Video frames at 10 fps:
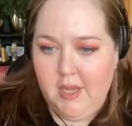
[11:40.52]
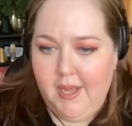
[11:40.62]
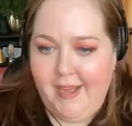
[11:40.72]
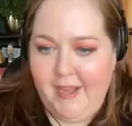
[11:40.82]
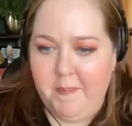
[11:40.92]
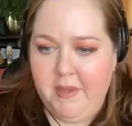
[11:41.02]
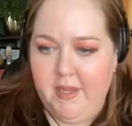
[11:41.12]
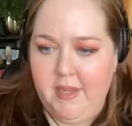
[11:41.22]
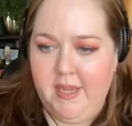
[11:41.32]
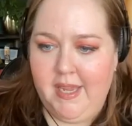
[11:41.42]

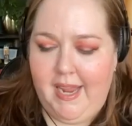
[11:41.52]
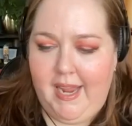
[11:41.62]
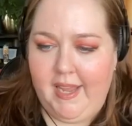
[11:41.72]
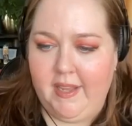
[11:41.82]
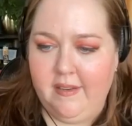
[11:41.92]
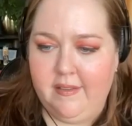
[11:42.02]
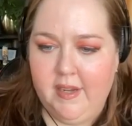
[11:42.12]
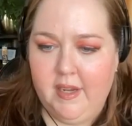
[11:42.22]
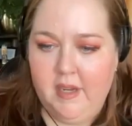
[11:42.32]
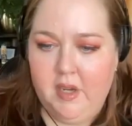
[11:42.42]
And
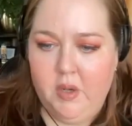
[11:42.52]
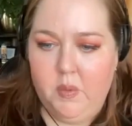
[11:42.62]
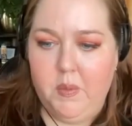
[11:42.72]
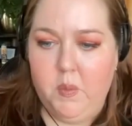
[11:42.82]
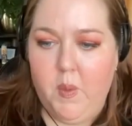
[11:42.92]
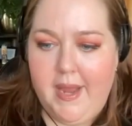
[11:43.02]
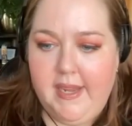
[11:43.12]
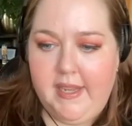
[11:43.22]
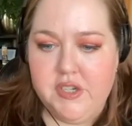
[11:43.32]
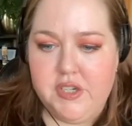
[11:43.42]
we
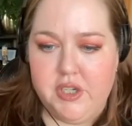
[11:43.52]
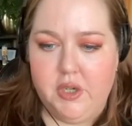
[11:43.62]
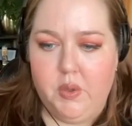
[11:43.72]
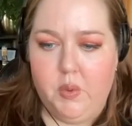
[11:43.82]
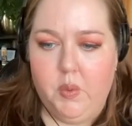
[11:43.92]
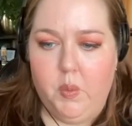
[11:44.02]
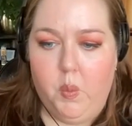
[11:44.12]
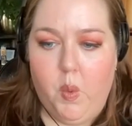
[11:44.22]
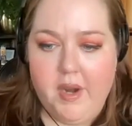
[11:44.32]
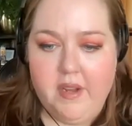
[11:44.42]
went into
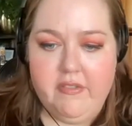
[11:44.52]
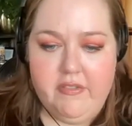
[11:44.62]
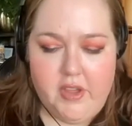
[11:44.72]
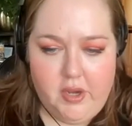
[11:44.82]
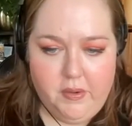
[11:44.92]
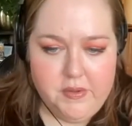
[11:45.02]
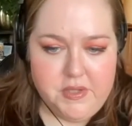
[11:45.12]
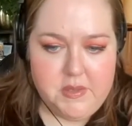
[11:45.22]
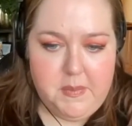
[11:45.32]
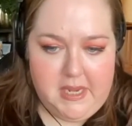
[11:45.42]
one of
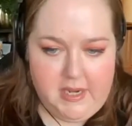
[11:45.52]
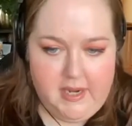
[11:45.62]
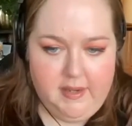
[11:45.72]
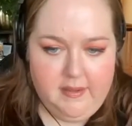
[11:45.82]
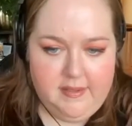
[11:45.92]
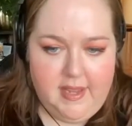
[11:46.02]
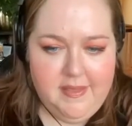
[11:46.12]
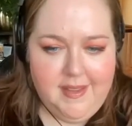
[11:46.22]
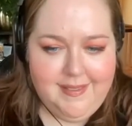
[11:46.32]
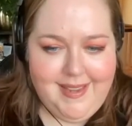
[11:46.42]
those meetings,
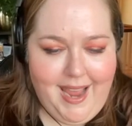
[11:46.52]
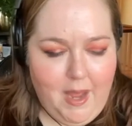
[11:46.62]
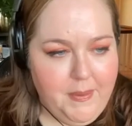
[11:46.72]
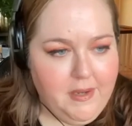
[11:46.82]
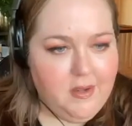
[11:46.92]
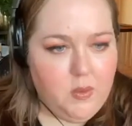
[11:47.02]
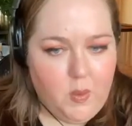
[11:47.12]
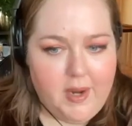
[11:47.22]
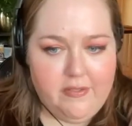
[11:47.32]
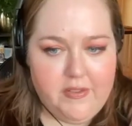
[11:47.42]
and this happened
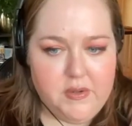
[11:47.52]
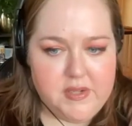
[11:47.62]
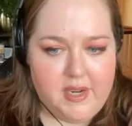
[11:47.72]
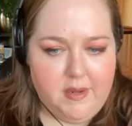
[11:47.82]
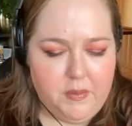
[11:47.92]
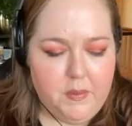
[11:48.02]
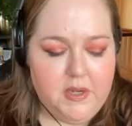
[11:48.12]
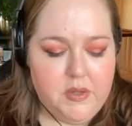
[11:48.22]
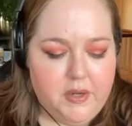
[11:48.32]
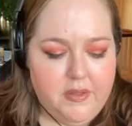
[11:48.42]
quite a few times. We went
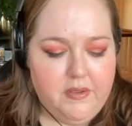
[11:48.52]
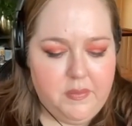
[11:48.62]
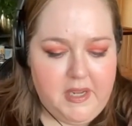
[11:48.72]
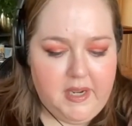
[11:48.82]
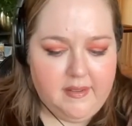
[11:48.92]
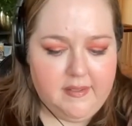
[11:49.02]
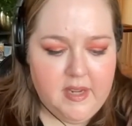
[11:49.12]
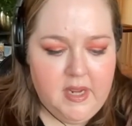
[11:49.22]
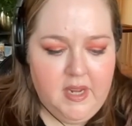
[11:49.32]
into one of those meetings